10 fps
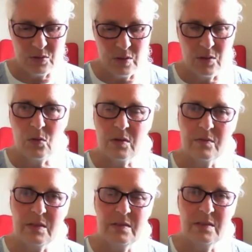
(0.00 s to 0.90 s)

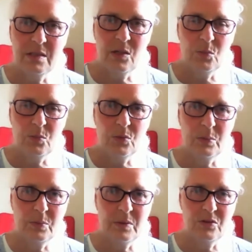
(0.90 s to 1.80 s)
inaugurating Global
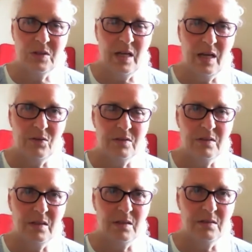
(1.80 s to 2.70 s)
Cooperation House
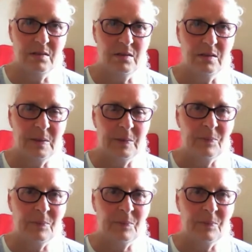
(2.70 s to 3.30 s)
in London.